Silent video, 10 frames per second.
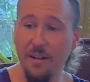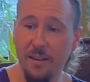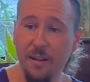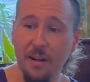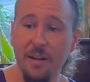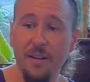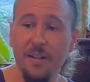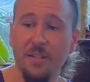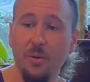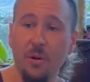The look of
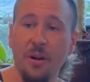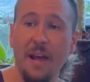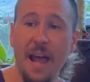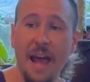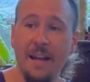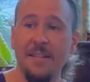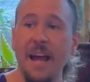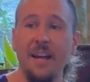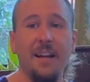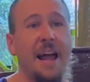this sword has
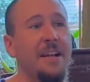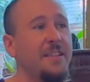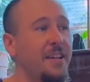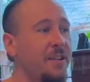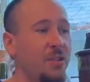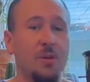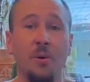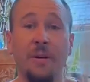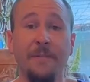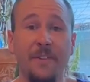that classic
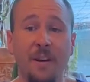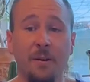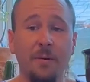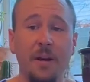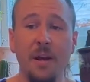sword feel